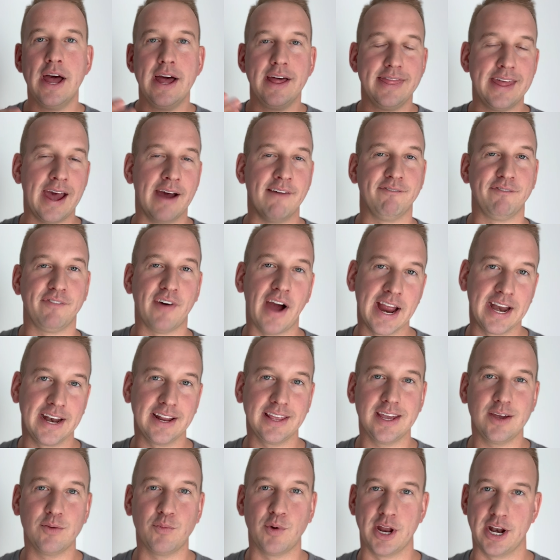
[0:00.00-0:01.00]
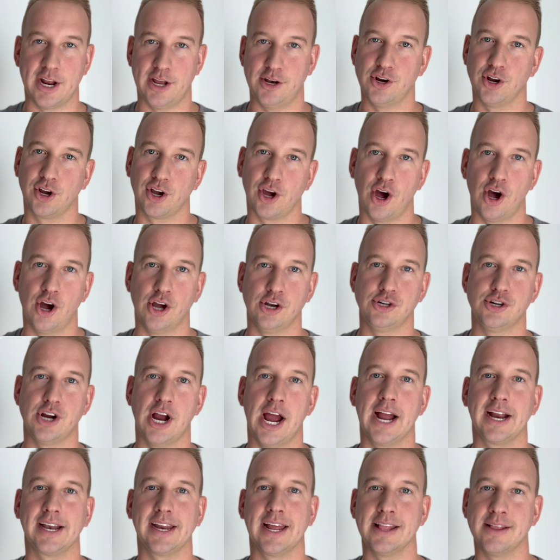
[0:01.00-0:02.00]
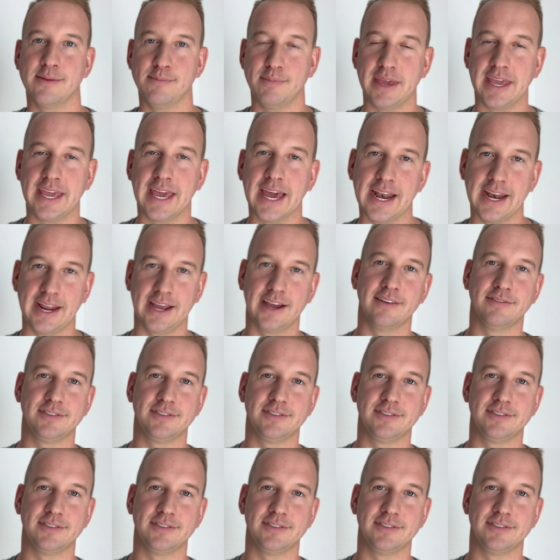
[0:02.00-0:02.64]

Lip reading: that finally went under contract at the beginning